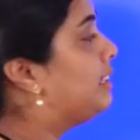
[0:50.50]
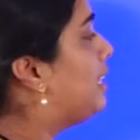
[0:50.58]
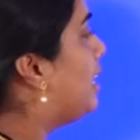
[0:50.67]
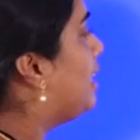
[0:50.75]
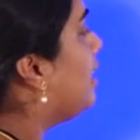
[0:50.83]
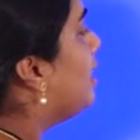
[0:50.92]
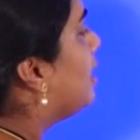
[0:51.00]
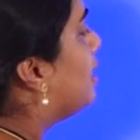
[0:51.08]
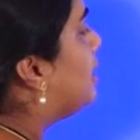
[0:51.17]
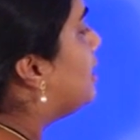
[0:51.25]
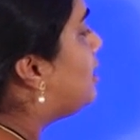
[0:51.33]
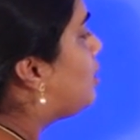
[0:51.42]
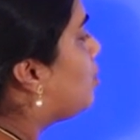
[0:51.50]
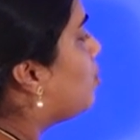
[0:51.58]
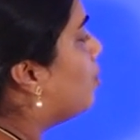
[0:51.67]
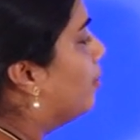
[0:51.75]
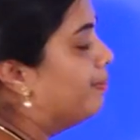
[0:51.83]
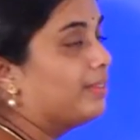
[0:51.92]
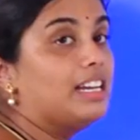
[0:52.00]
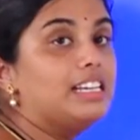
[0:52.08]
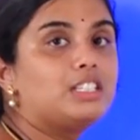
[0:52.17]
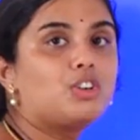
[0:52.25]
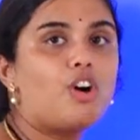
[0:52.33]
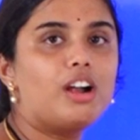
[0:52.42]
then this 2
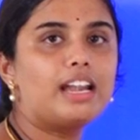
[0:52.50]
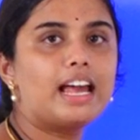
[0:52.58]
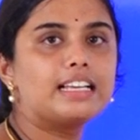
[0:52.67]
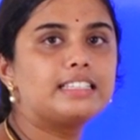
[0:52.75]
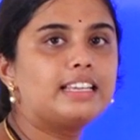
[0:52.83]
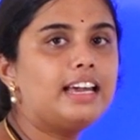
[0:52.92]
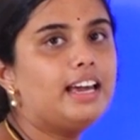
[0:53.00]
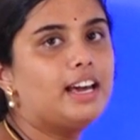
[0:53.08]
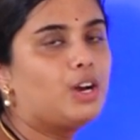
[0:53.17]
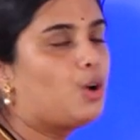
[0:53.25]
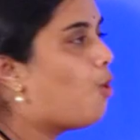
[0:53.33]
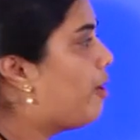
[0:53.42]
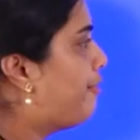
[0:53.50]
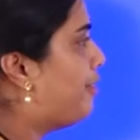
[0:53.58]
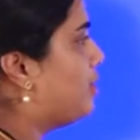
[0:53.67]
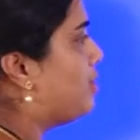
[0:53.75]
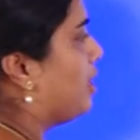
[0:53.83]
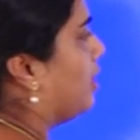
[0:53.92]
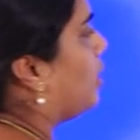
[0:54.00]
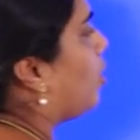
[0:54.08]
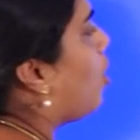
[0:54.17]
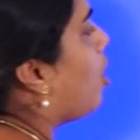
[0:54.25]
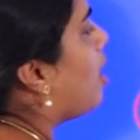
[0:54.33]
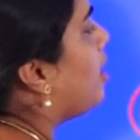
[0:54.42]
is called as the coefficient,
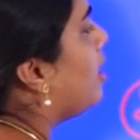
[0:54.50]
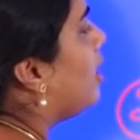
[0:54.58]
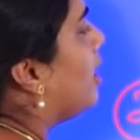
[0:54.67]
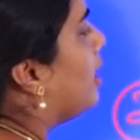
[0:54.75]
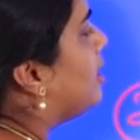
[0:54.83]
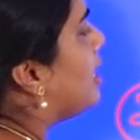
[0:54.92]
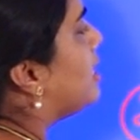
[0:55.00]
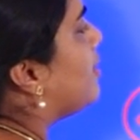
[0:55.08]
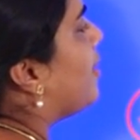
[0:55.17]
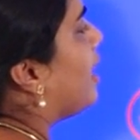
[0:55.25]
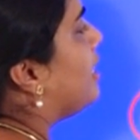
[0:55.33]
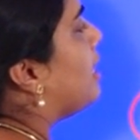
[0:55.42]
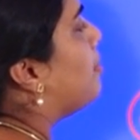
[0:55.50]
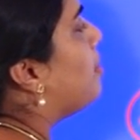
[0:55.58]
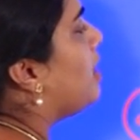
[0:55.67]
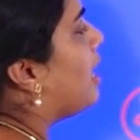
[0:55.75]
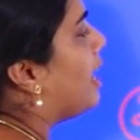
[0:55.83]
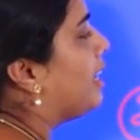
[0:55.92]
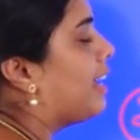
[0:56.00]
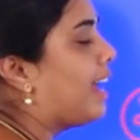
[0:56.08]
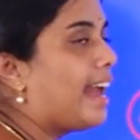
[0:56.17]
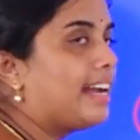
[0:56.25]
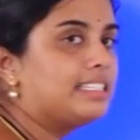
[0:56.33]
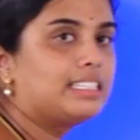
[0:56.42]
or there is a variable like
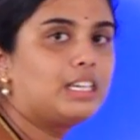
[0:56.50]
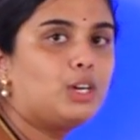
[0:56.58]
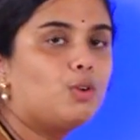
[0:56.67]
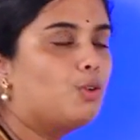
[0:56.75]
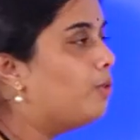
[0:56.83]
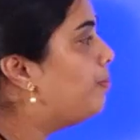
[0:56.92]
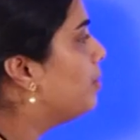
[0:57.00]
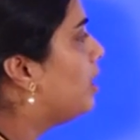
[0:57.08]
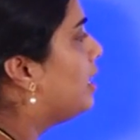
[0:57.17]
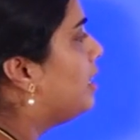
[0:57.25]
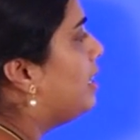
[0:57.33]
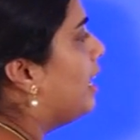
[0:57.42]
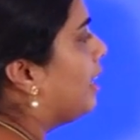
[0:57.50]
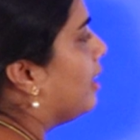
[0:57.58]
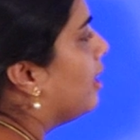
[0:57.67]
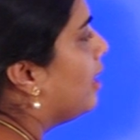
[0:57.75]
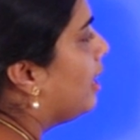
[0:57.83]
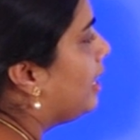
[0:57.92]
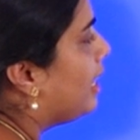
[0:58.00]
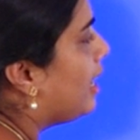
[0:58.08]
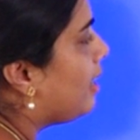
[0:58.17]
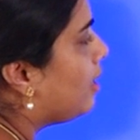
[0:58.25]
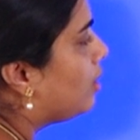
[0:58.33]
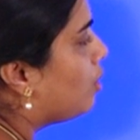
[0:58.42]
x cube, then
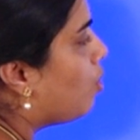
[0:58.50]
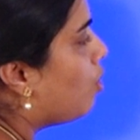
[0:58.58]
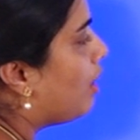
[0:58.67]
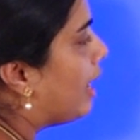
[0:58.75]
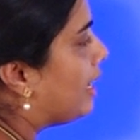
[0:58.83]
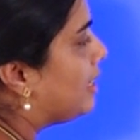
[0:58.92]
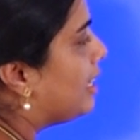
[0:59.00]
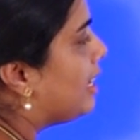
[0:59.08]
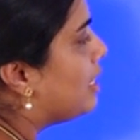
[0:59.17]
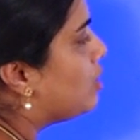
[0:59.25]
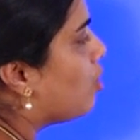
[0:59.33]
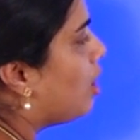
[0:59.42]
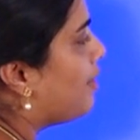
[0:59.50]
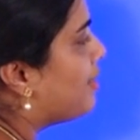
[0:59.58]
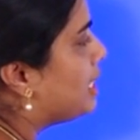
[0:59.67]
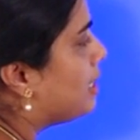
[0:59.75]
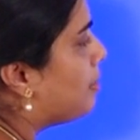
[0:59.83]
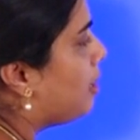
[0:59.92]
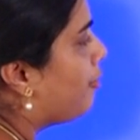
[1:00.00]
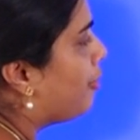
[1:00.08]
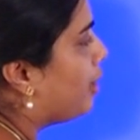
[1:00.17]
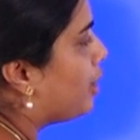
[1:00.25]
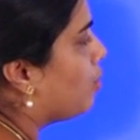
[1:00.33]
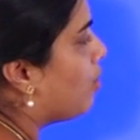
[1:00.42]
here though anything is not visible
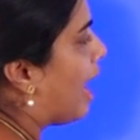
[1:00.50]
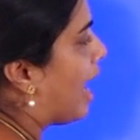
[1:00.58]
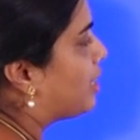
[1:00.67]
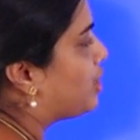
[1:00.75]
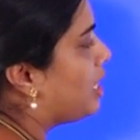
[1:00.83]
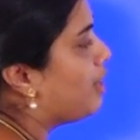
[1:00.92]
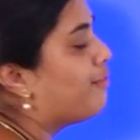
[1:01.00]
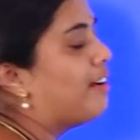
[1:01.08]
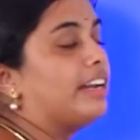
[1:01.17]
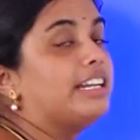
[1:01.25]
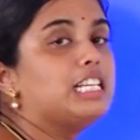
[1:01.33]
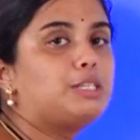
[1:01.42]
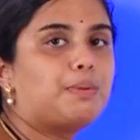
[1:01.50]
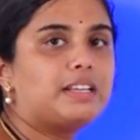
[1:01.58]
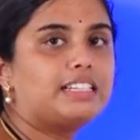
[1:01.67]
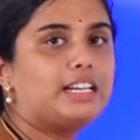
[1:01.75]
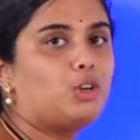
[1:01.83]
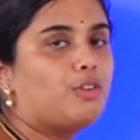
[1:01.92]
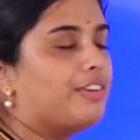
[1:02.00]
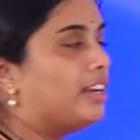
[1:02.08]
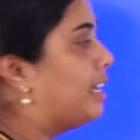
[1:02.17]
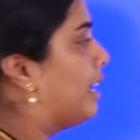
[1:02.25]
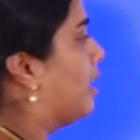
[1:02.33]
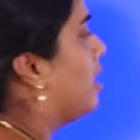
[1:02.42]
for you, actually 1 is present over
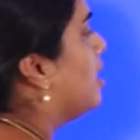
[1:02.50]
here.